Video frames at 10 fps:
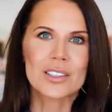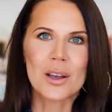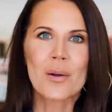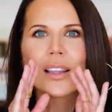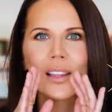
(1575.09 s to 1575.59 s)

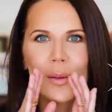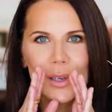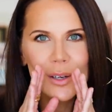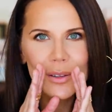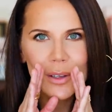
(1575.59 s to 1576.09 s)
So let
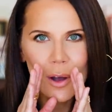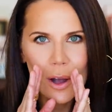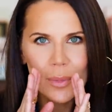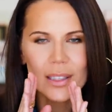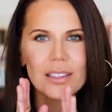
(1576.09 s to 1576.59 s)
me know in the
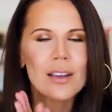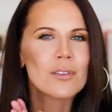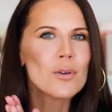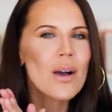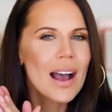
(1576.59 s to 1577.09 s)
comments, have
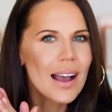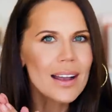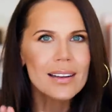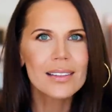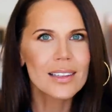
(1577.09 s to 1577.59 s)
you
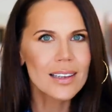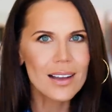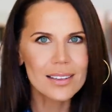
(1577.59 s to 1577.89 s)
had the